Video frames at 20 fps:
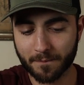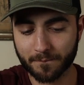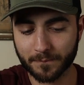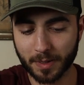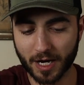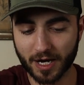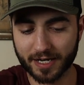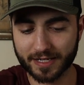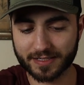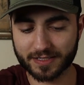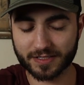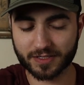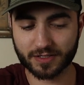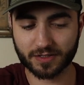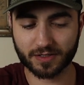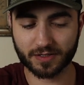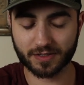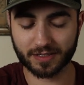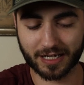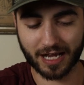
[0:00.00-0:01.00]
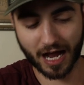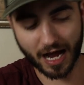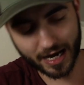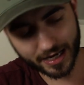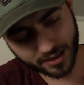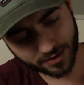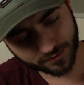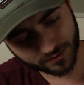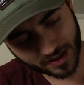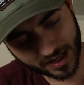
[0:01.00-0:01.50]
but
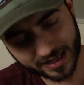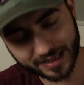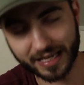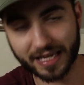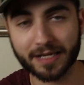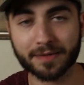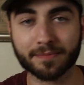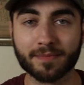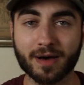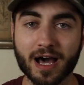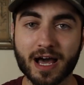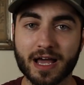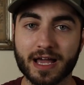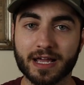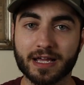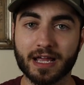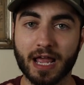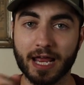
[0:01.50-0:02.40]
kind of like in my